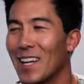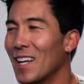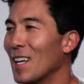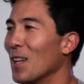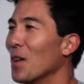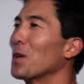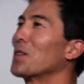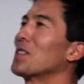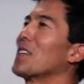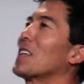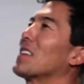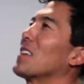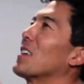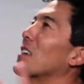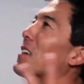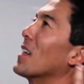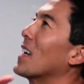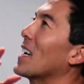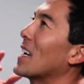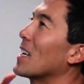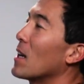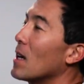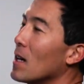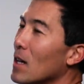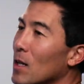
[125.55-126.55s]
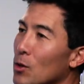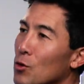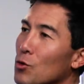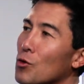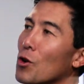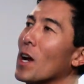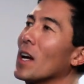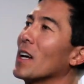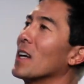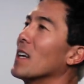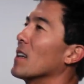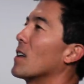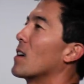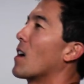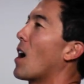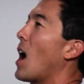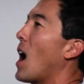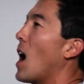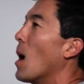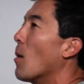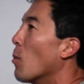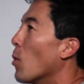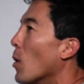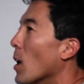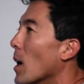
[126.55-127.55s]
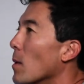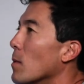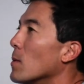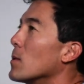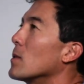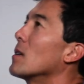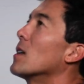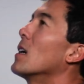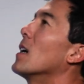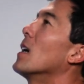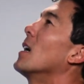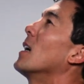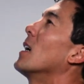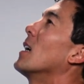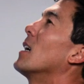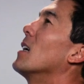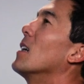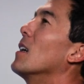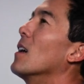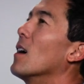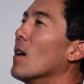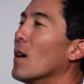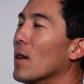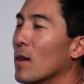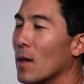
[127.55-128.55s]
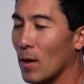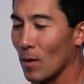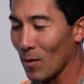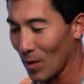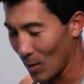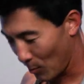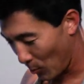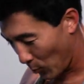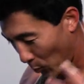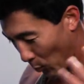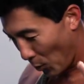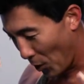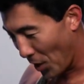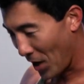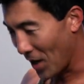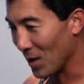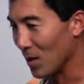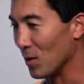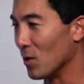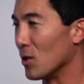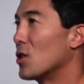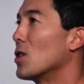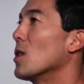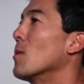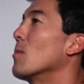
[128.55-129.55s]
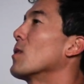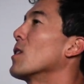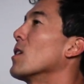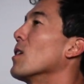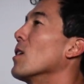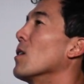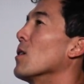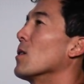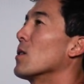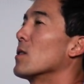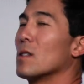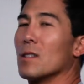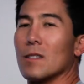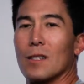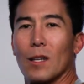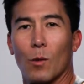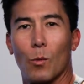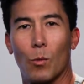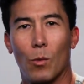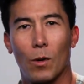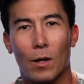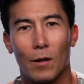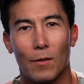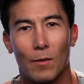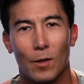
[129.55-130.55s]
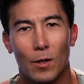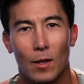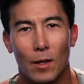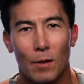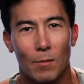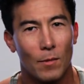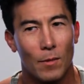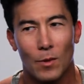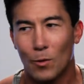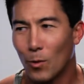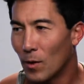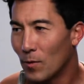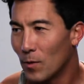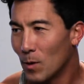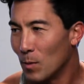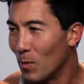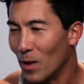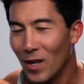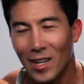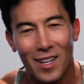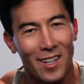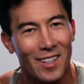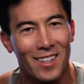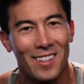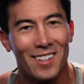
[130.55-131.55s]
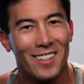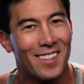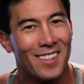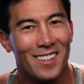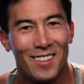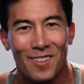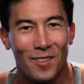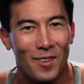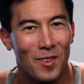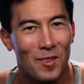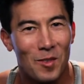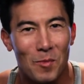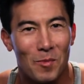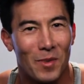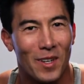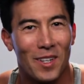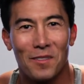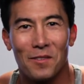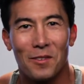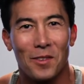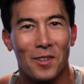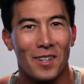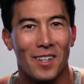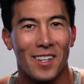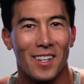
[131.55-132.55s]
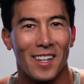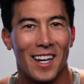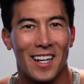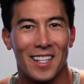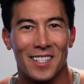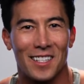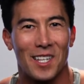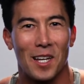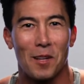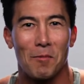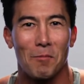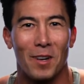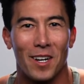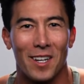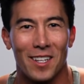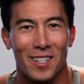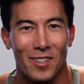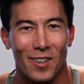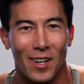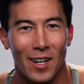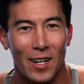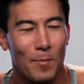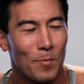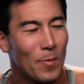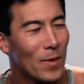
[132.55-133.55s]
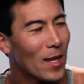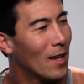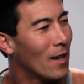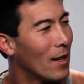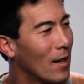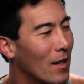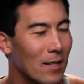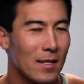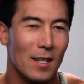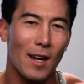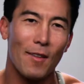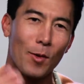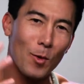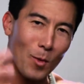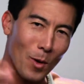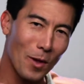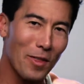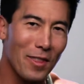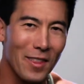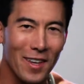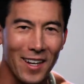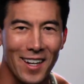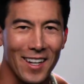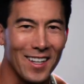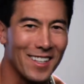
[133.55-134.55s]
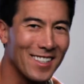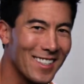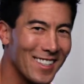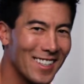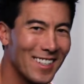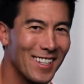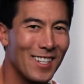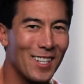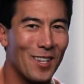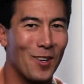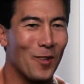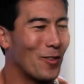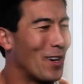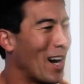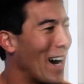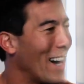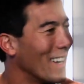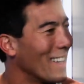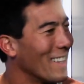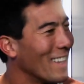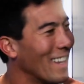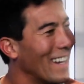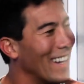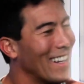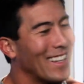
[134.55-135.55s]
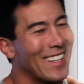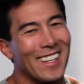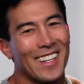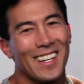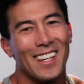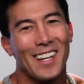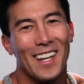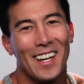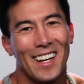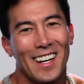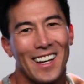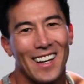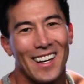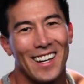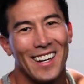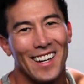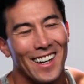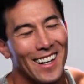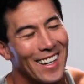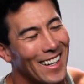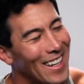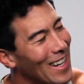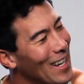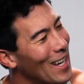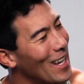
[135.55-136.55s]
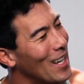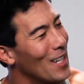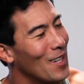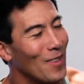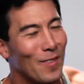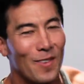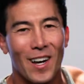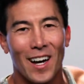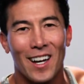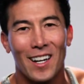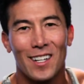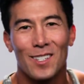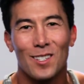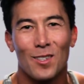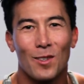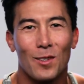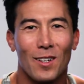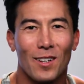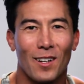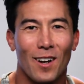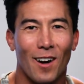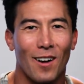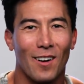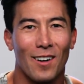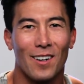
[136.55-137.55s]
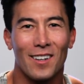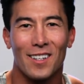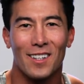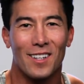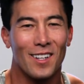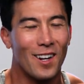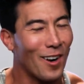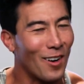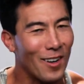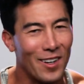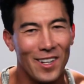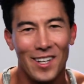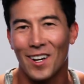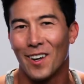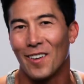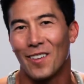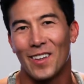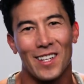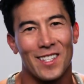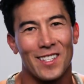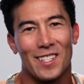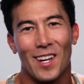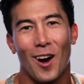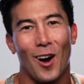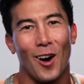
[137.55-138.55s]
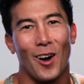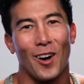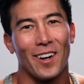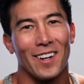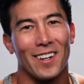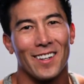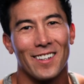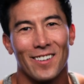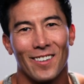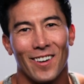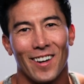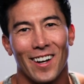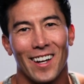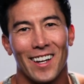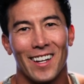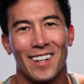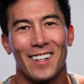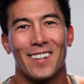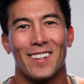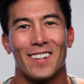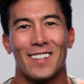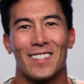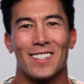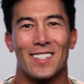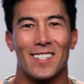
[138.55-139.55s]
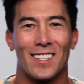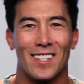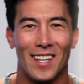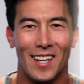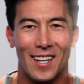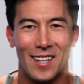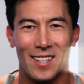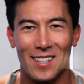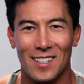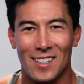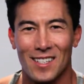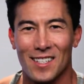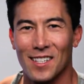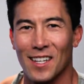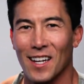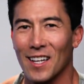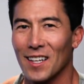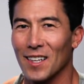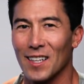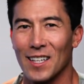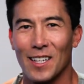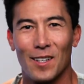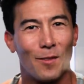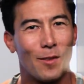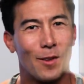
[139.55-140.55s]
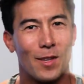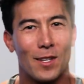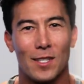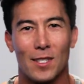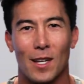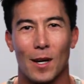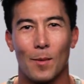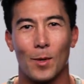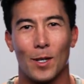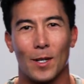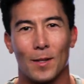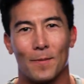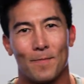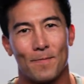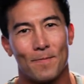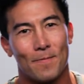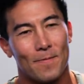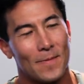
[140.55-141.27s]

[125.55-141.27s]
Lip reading: It looks like they're like dragging cobwebs, and they're in brand new gym clothes. It's like, where have you been? Where have you been for the last 10 months, right? Because everyone thinks you've got to do the cardio that's hard, right? To get lean for the summer.